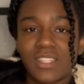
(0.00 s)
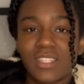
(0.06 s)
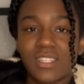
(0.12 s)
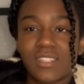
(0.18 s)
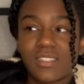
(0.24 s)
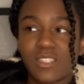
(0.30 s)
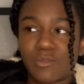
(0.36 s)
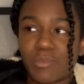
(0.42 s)

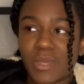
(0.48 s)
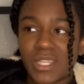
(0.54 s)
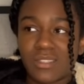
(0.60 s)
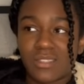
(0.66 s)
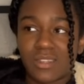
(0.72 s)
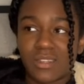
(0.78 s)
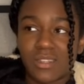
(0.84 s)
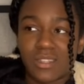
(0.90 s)
This is
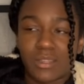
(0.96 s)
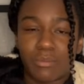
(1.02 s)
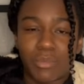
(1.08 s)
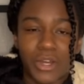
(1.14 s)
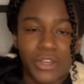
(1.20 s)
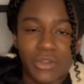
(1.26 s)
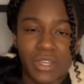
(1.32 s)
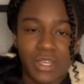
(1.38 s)
basically
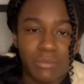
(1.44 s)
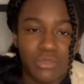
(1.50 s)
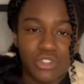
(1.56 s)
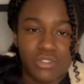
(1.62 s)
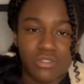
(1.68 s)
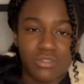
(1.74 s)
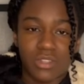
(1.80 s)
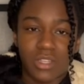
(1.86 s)

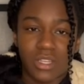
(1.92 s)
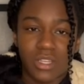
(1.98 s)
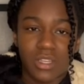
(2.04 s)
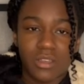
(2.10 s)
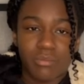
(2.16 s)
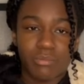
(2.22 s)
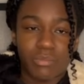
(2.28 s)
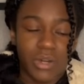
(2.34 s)

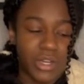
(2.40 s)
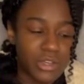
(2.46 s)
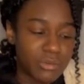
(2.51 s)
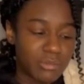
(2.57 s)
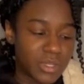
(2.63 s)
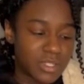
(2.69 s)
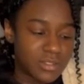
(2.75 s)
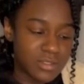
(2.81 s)
biochemistry,
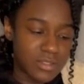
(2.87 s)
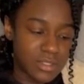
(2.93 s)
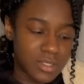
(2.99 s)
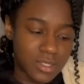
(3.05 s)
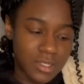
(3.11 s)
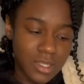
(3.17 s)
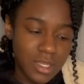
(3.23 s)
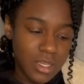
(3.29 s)

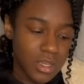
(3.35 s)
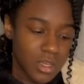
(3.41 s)
biomedicine.